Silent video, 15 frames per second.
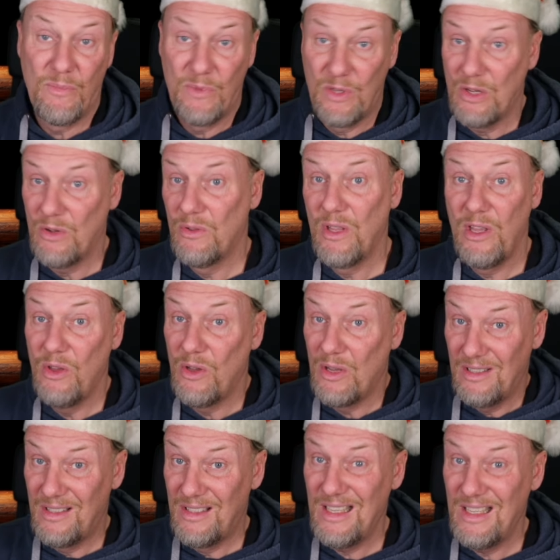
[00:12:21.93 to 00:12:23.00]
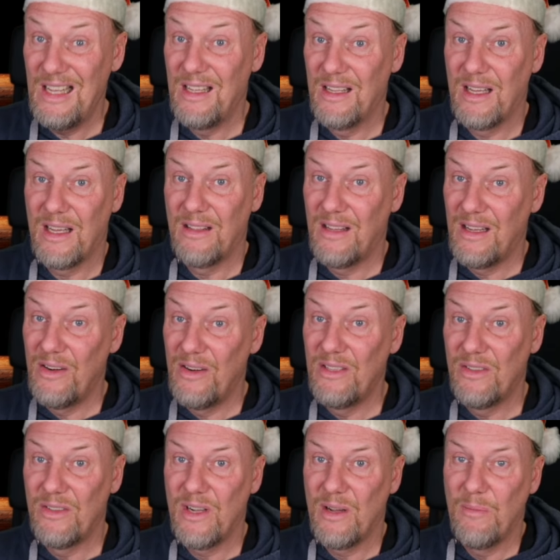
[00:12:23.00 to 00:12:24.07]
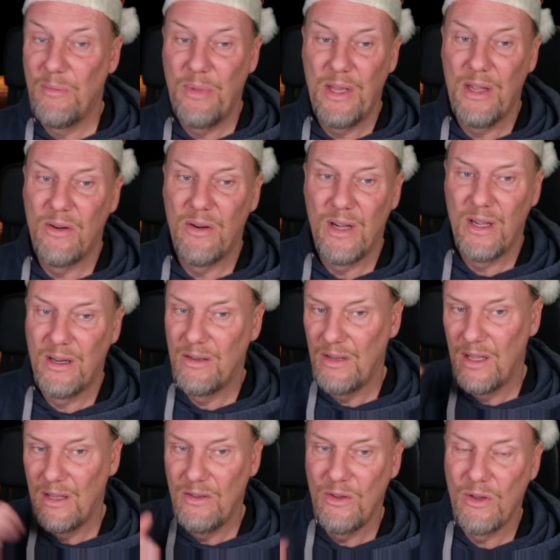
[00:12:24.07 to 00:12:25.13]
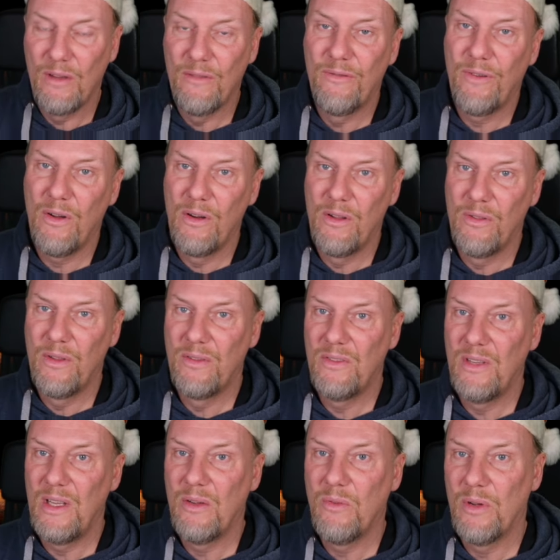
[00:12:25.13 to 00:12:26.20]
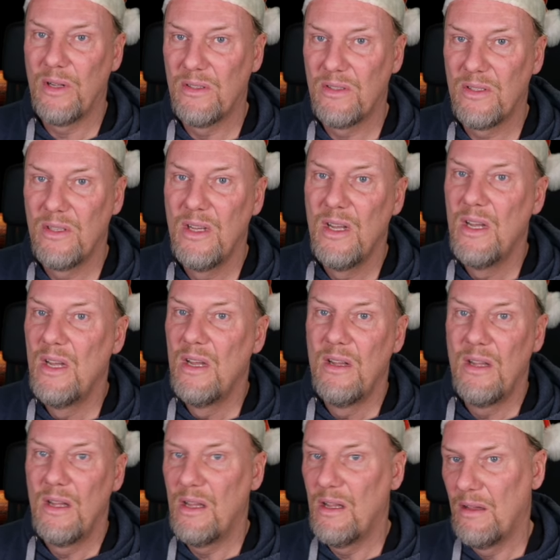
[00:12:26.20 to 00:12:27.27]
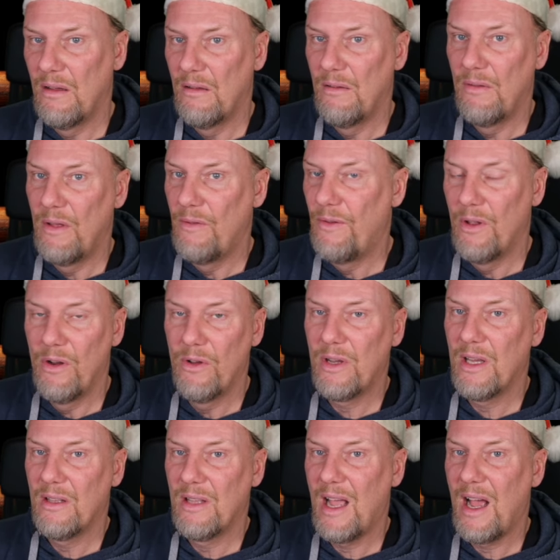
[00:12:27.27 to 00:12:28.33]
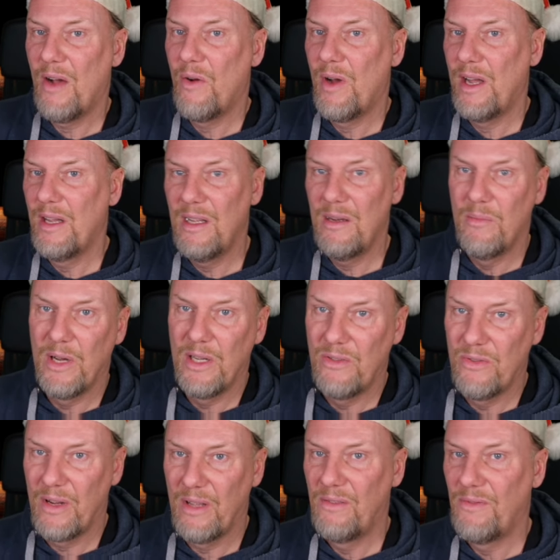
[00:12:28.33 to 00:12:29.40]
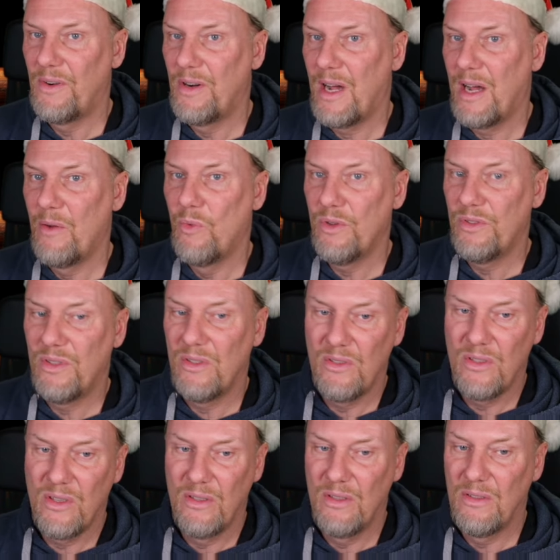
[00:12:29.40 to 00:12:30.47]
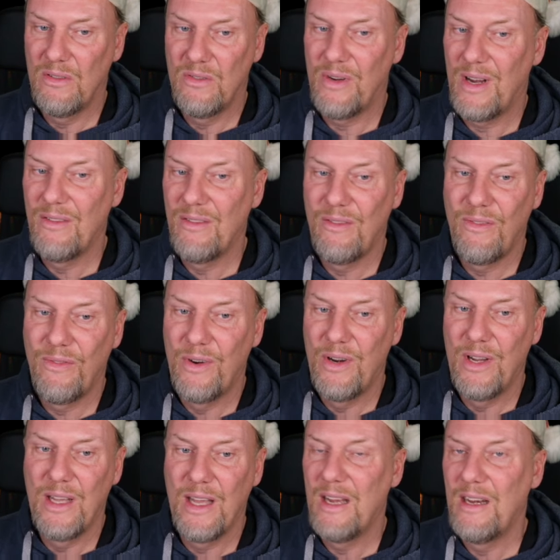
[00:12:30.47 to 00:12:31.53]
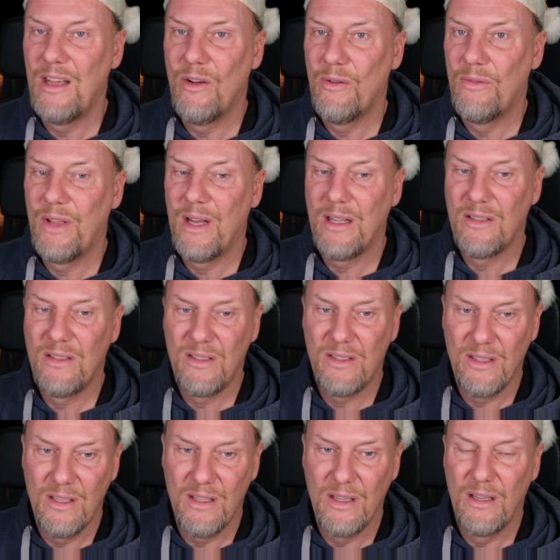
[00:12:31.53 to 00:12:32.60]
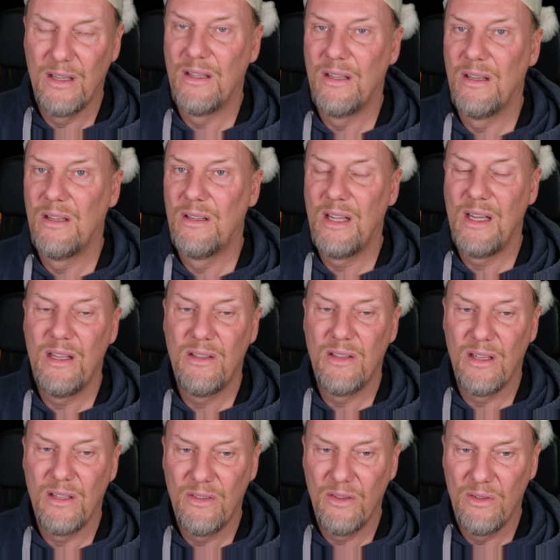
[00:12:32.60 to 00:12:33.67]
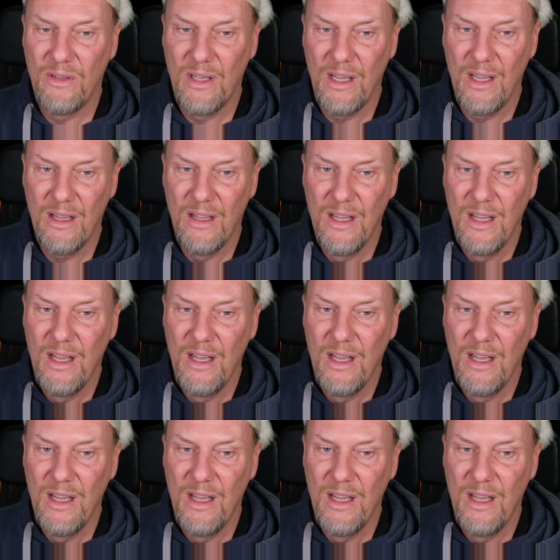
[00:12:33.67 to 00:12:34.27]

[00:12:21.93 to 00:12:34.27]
so that you can see that there is a jump here, and you can follow the sequence. If you look at how I did my transfer, I wasn't transferring any of that data. So the